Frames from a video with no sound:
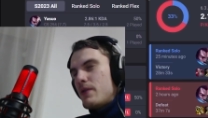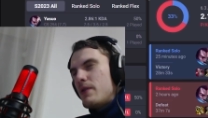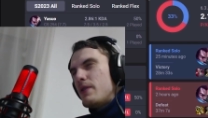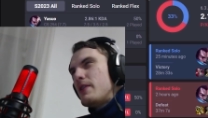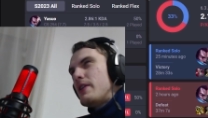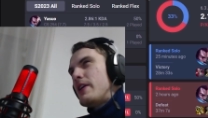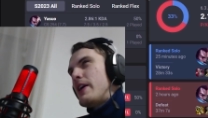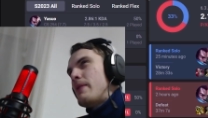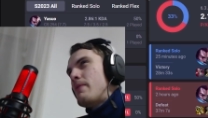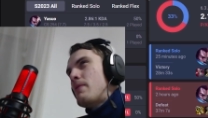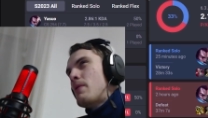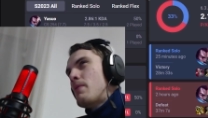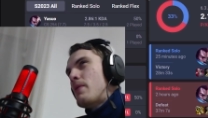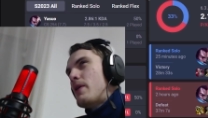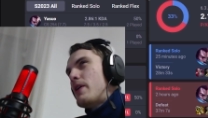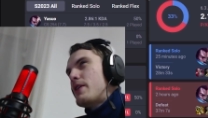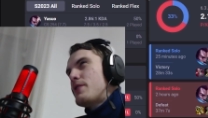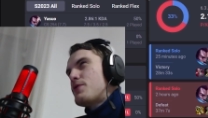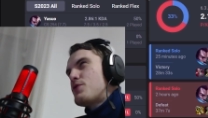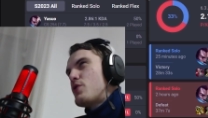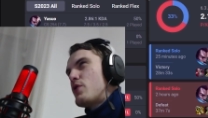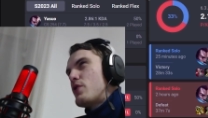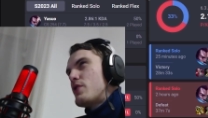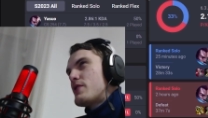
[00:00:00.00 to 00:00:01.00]
the MMR
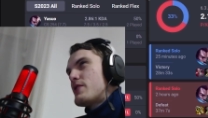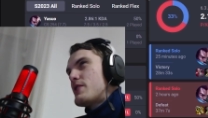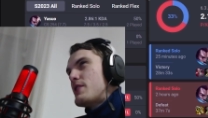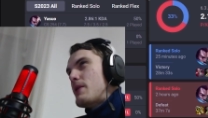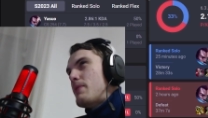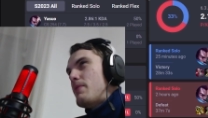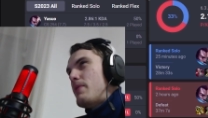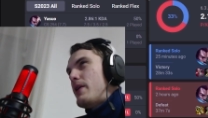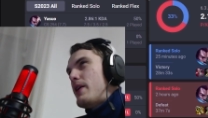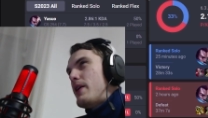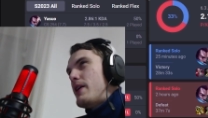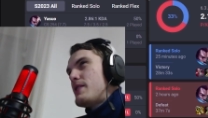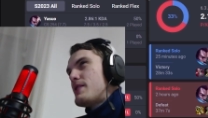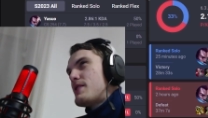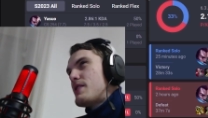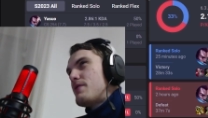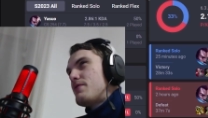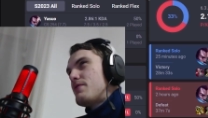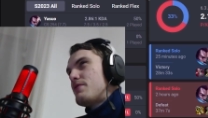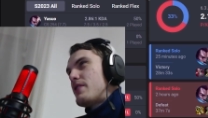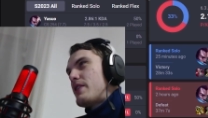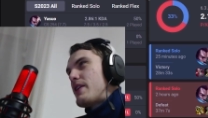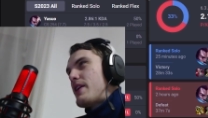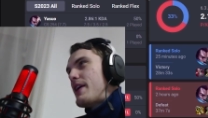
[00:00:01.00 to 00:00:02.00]
is gonna stabilize after